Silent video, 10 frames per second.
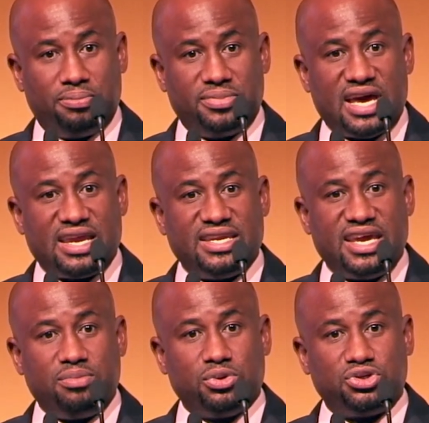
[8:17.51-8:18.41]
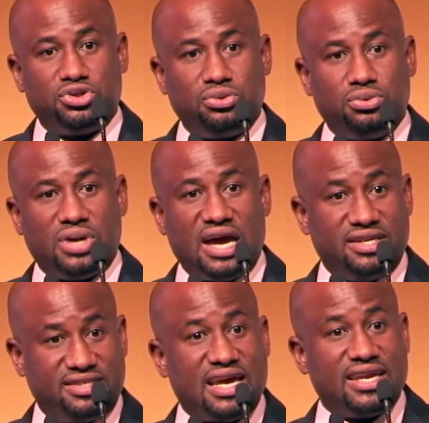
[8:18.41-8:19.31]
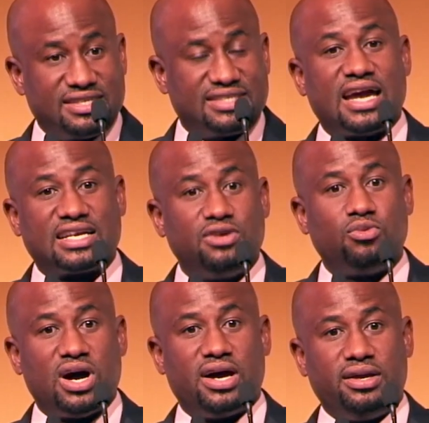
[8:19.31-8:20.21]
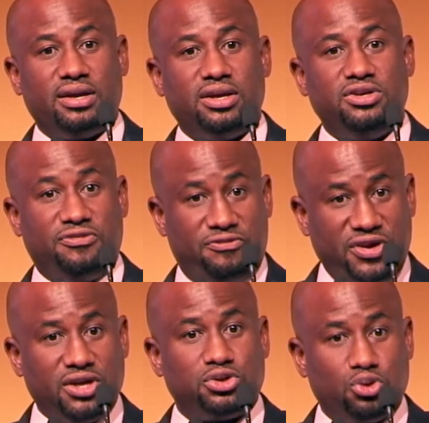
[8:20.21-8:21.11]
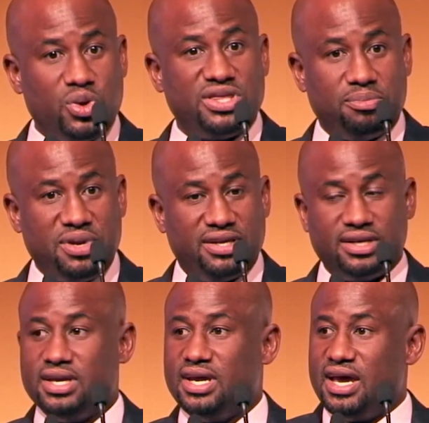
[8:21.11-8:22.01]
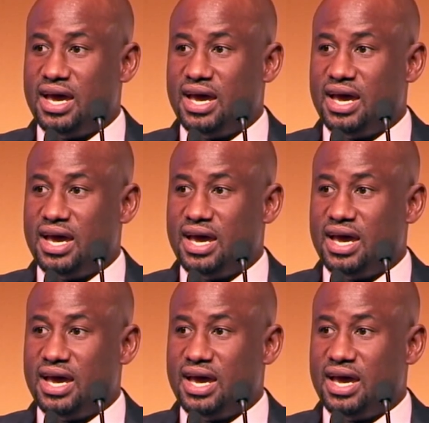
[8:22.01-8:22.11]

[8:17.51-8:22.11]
that enables you understand exactly why you failed to win the bid,